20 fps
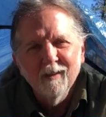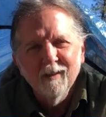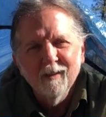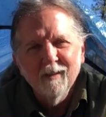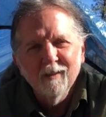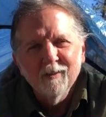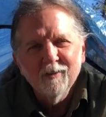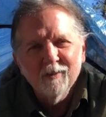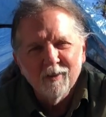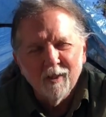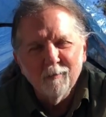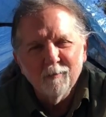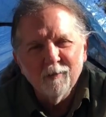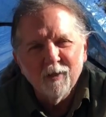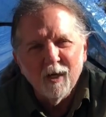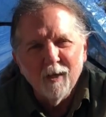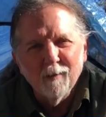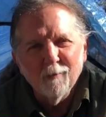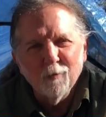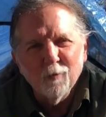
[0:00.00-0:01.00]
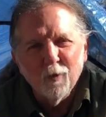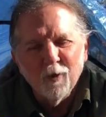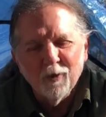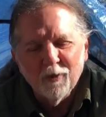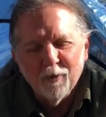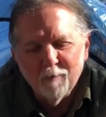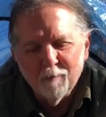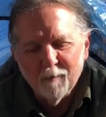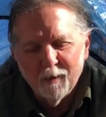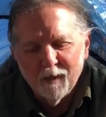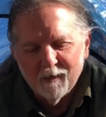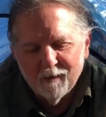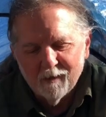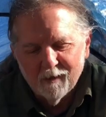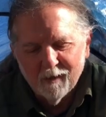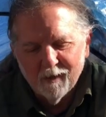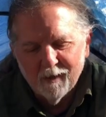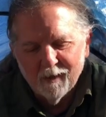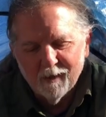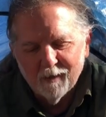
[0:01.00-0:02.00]
sometimes with them, but
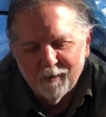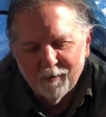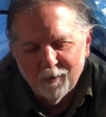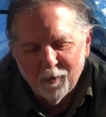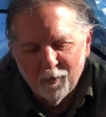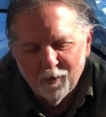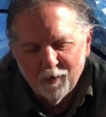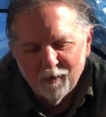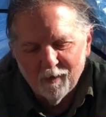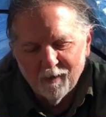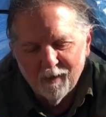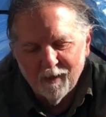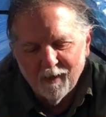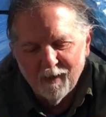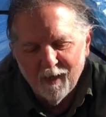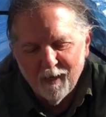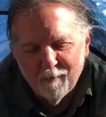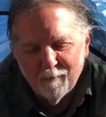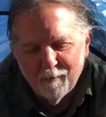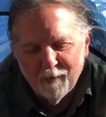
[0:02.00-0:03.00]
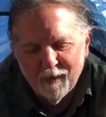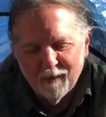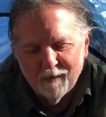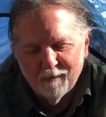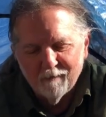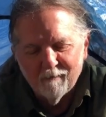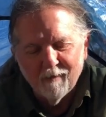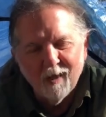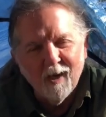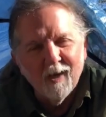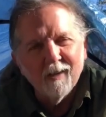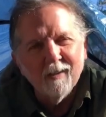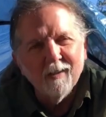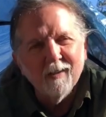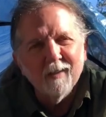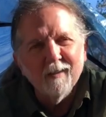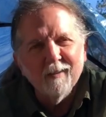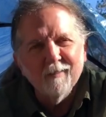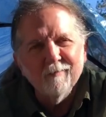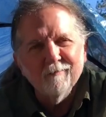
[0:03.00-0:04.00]
currently I've been
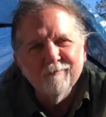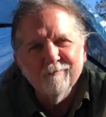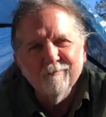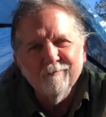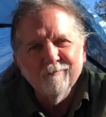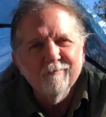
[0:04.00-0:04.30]
hiking